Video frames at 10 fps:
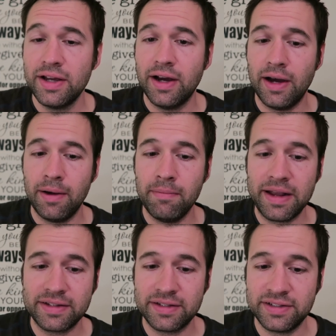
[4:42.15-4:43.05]
uh,
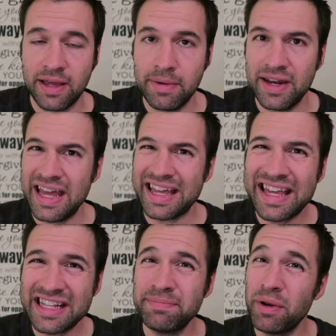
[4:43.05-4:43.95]
makes a statement, it
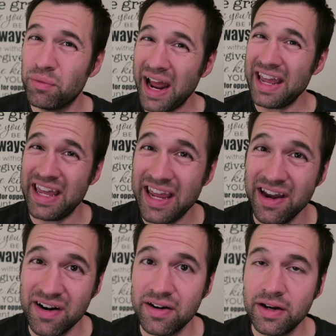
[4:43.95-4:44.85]
gets me right
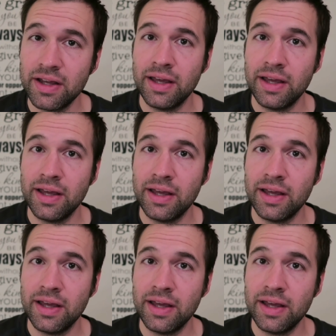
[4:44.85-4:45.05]
here.